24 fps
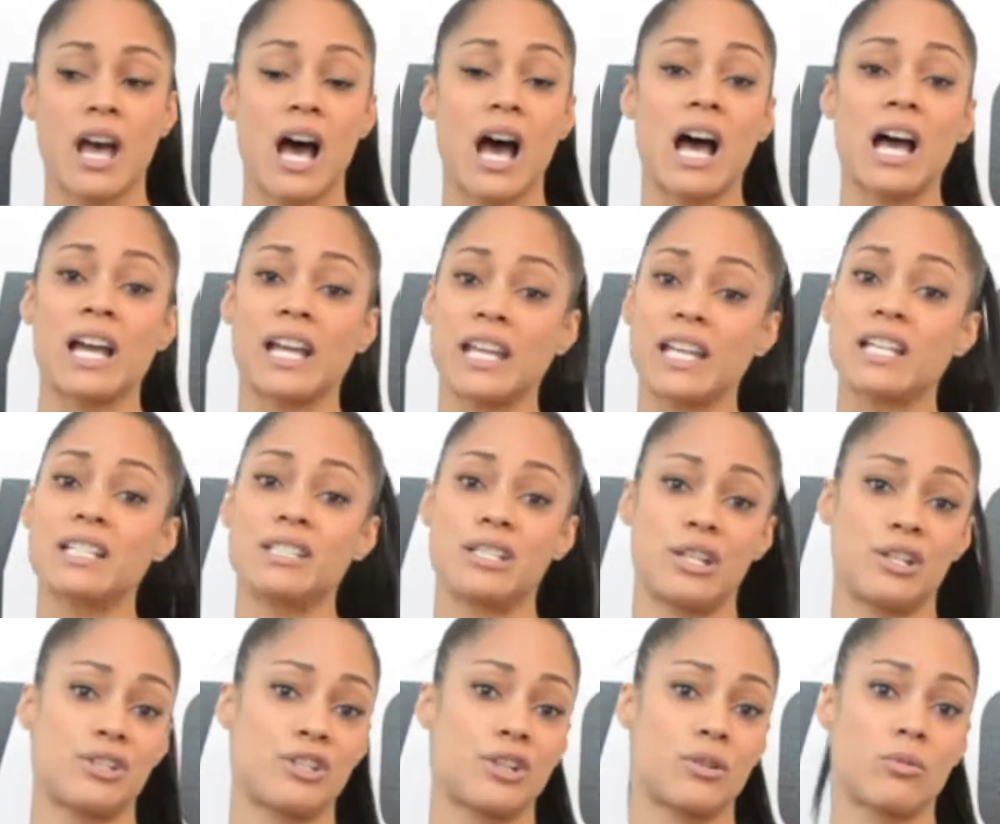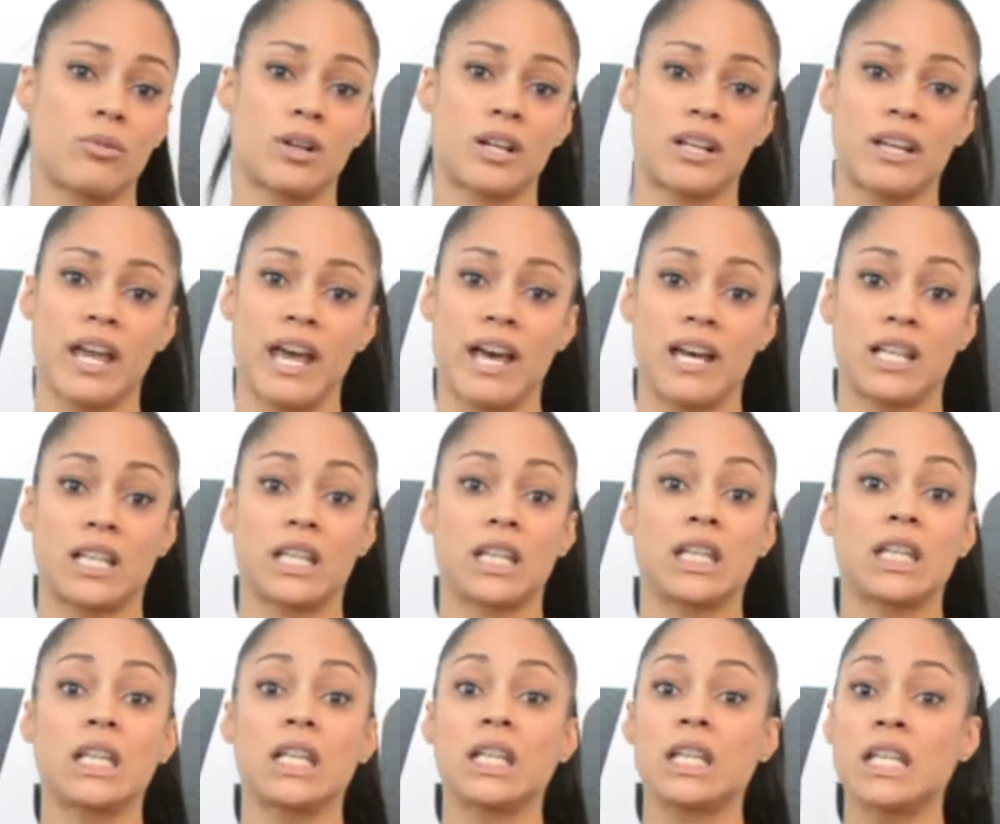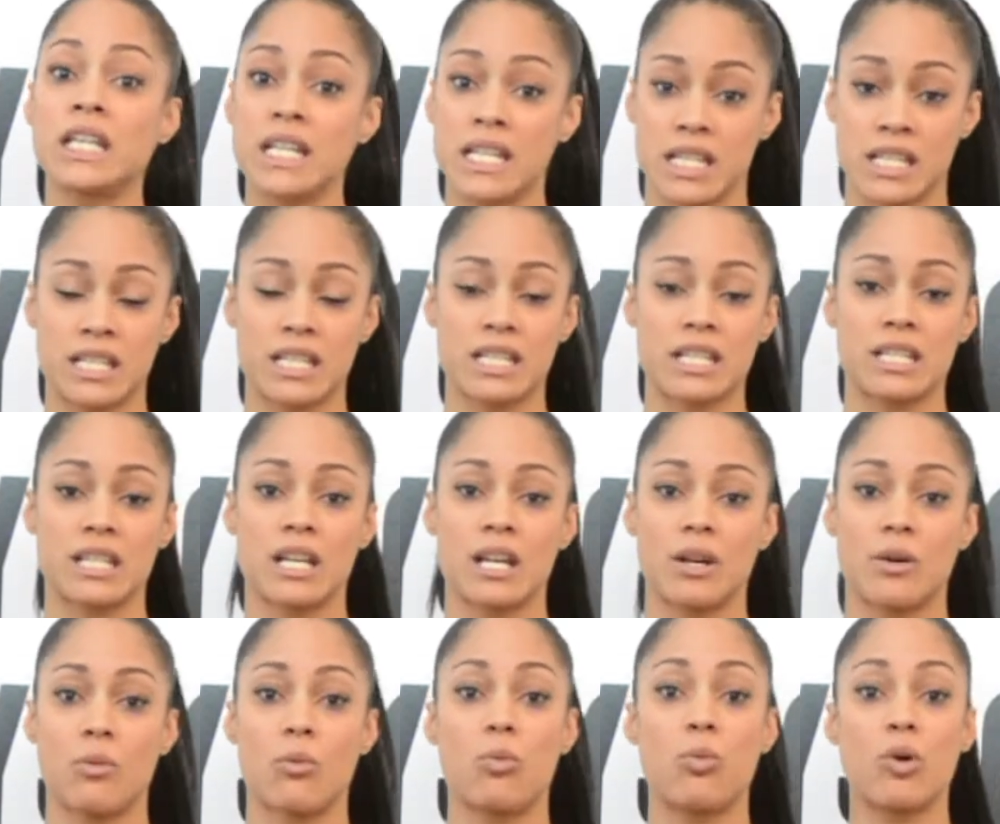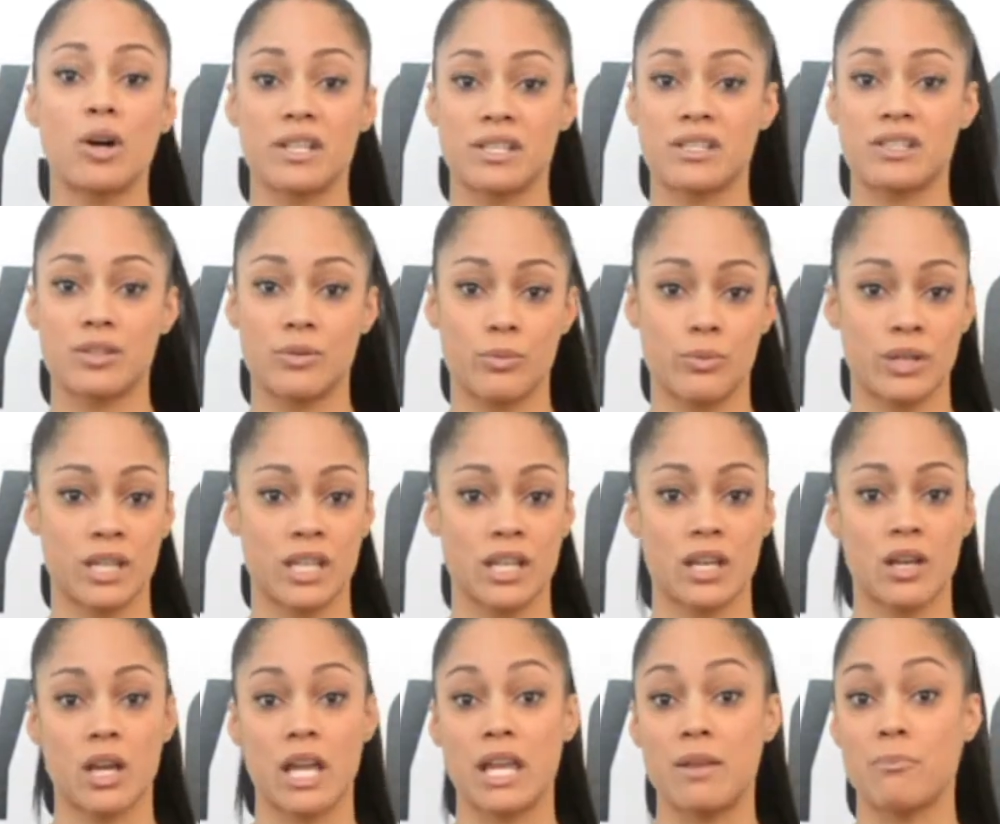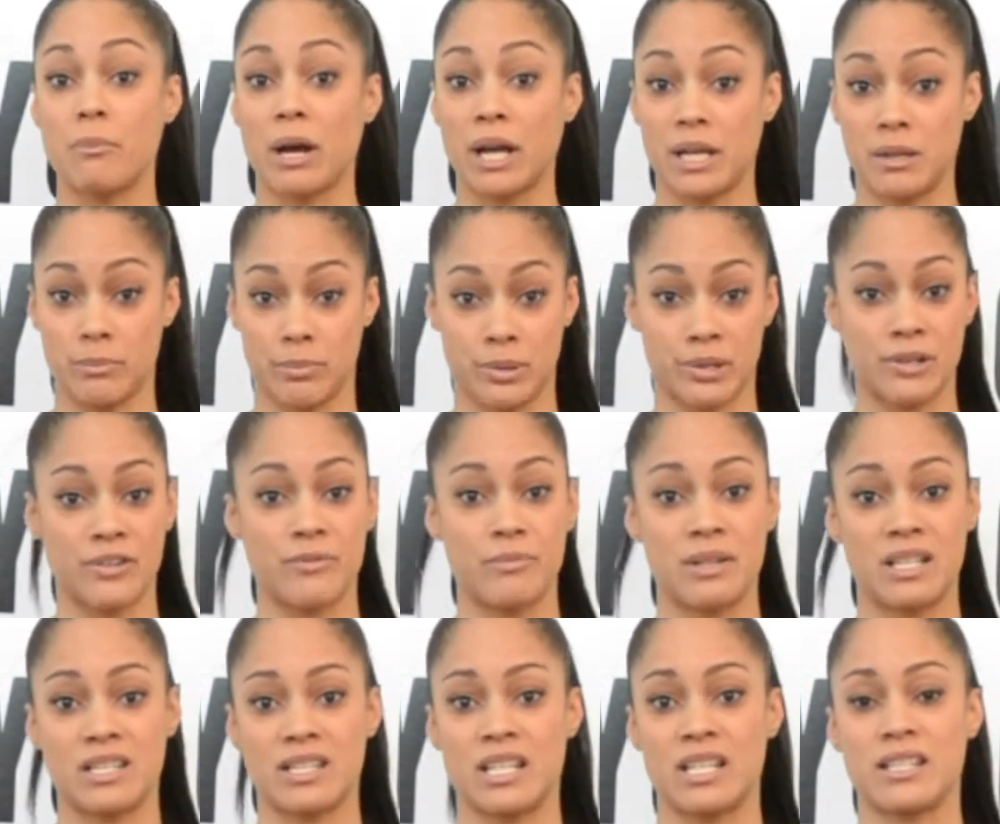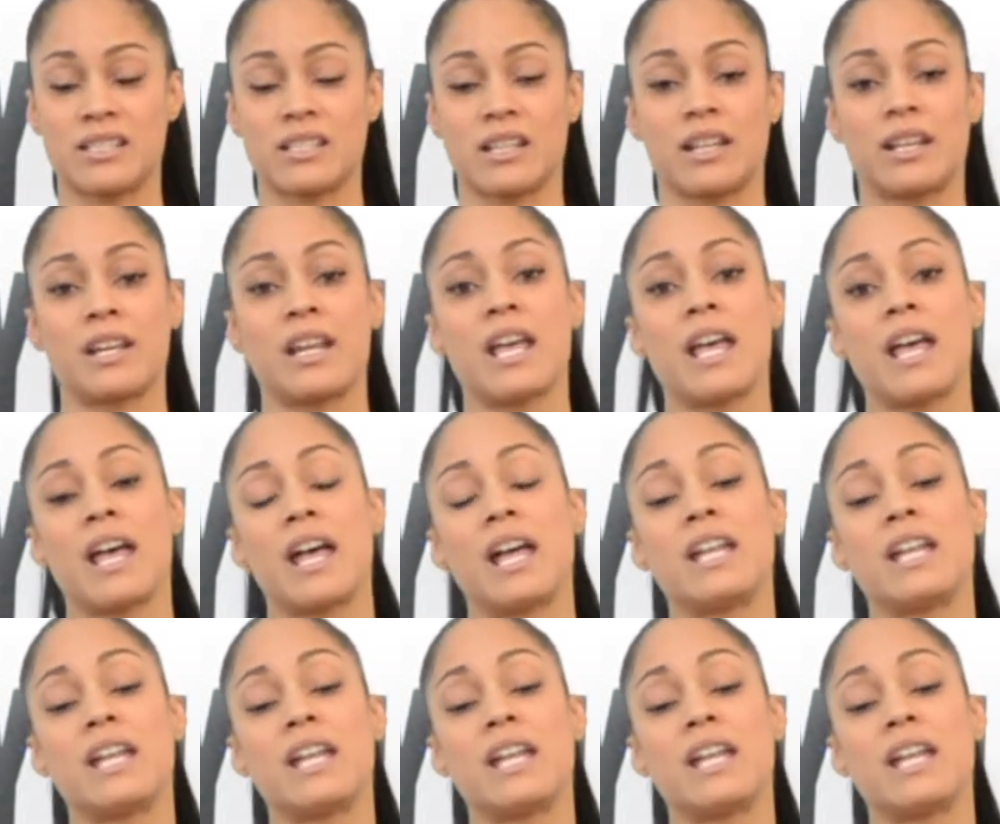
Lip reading: I get tissue work at least once a week in my improvement season.